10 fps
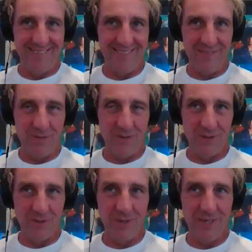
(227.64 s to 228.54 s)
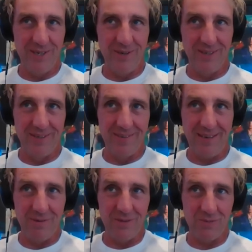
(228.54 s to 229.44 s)
reel to reel, and I
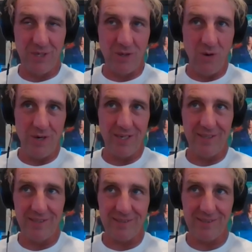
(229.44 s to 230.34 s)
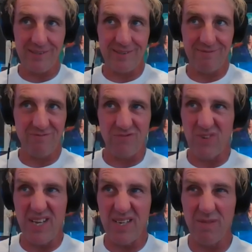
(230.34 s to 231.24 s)
was recording this
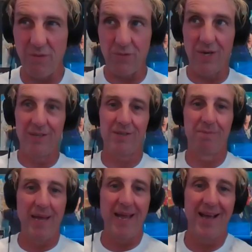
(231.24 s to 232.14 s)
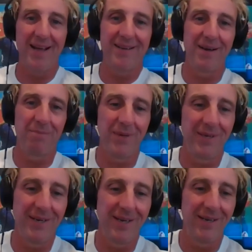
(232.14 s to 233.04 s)
friend of a friend's band up in
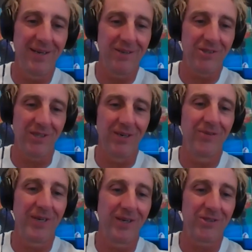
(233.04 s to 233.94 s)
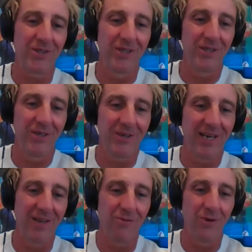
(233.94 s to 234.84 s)
uh, El, over in El Segundo,
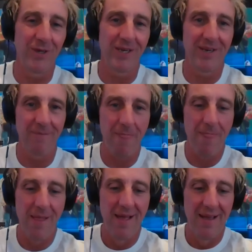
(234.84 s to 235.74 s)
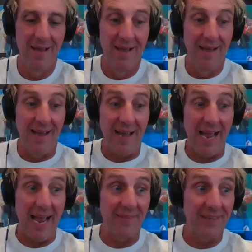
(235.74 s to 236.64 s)
California.
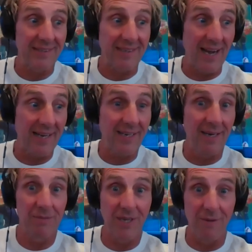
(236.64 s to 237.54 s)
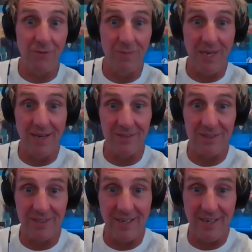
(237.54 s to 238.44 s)
And this guy comes up from
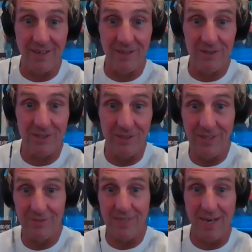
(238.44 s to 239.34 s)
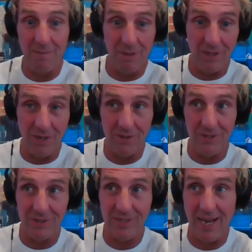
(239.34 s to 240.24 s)
downstairs. He lives down below
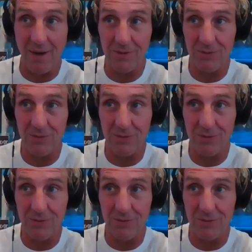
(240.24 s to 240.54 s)
this house,